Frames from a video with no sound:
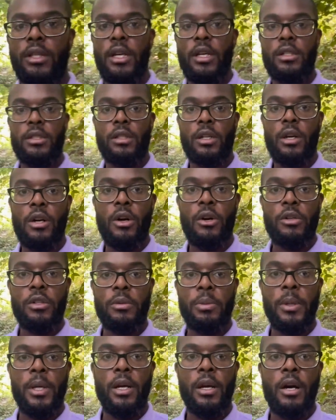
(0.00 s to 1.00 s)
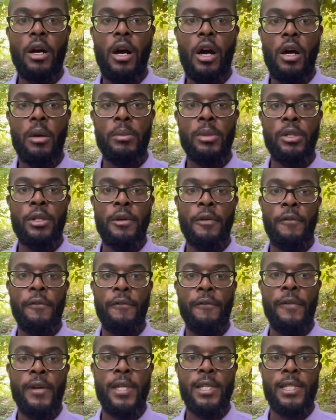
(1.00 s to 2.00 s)
There's a Cold Spring Harbor
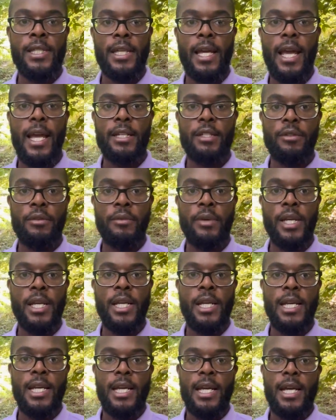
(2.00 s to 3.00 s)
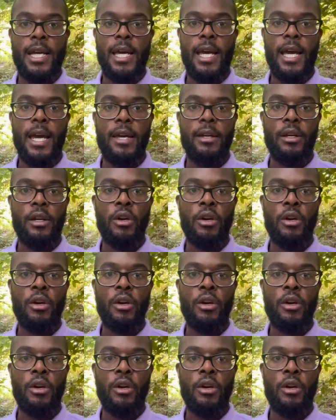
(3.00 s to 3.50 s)
fish hatchery and